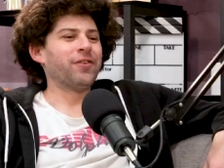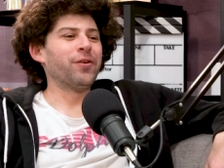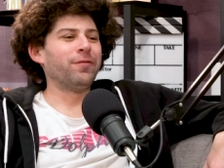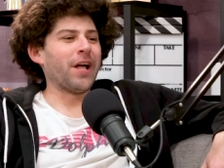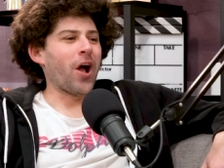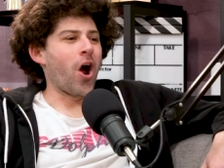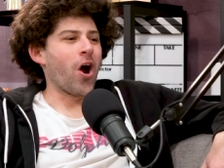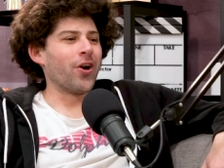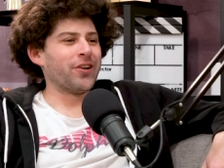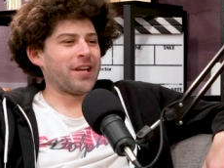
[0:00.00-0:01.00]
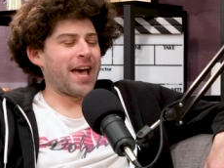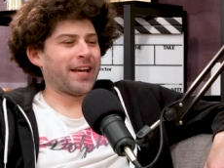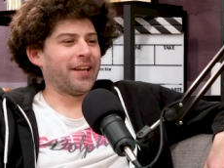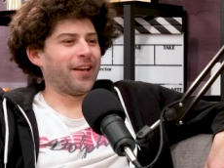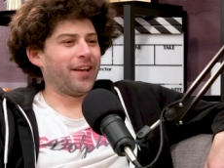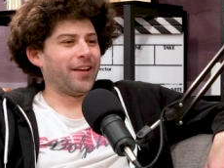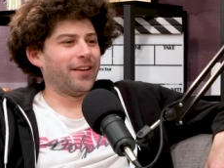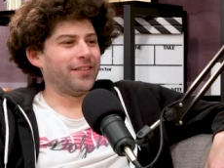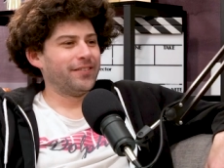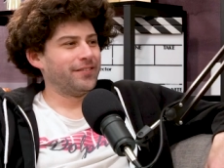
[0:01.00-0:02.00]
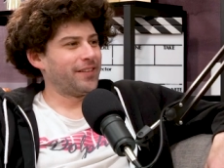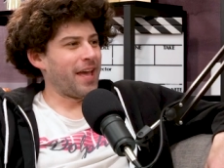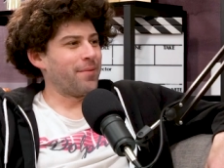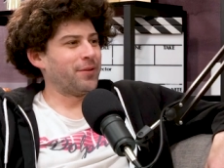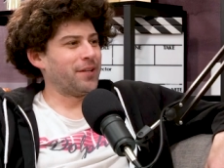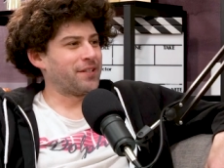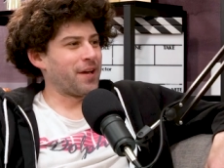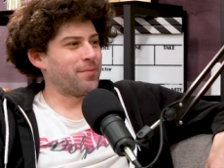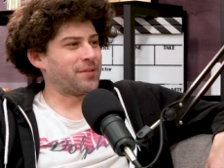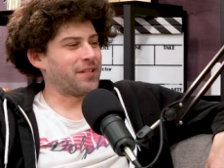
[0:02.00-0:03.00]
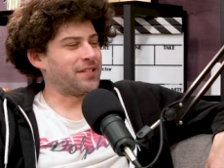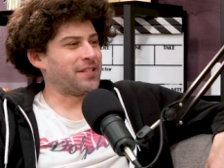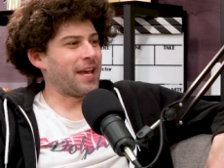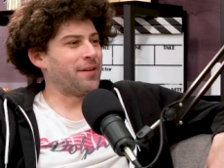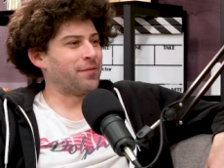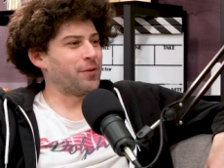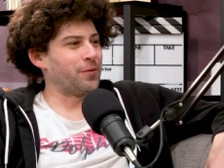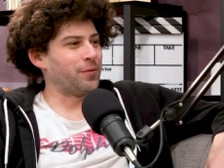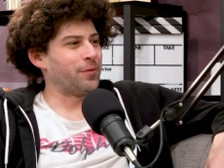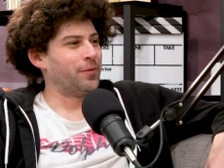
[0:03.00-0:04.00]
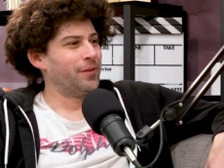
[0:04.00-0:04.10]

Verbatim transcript: you have like a heart attack and a ambulance comes to save you